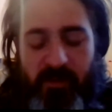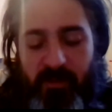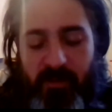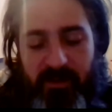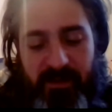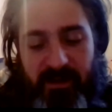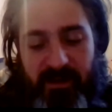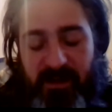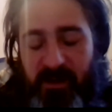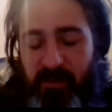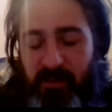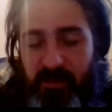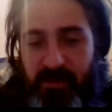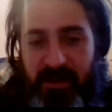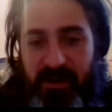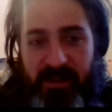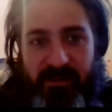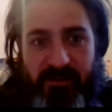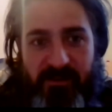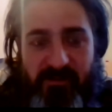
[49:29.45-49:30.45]
when they come and
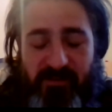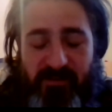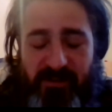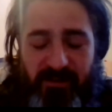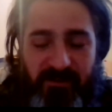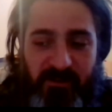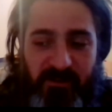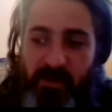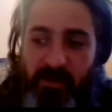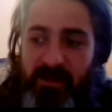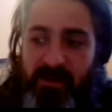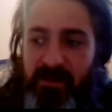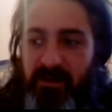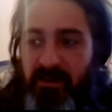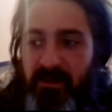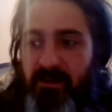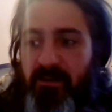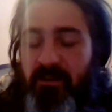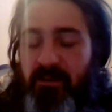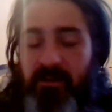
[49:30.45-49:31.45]
buy their tree, they're
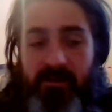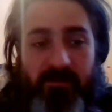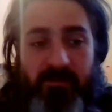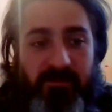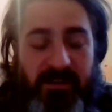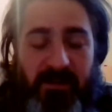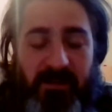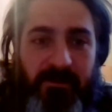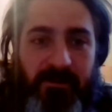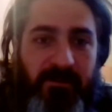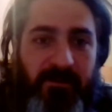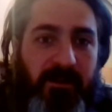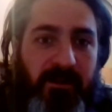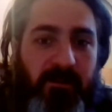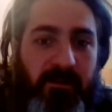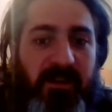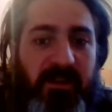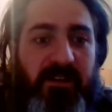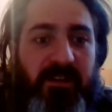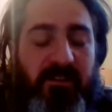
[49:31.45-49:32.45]
spending 10-15
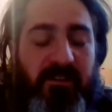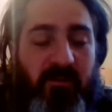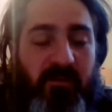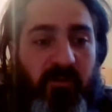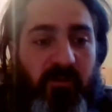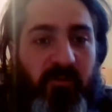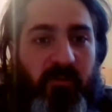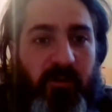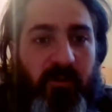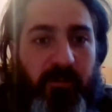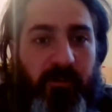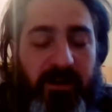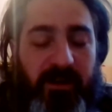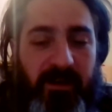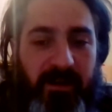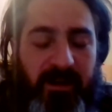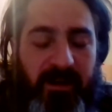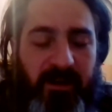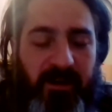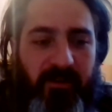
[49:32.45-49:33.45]
minutes going through a
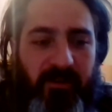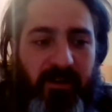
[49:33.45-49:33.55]
rundown.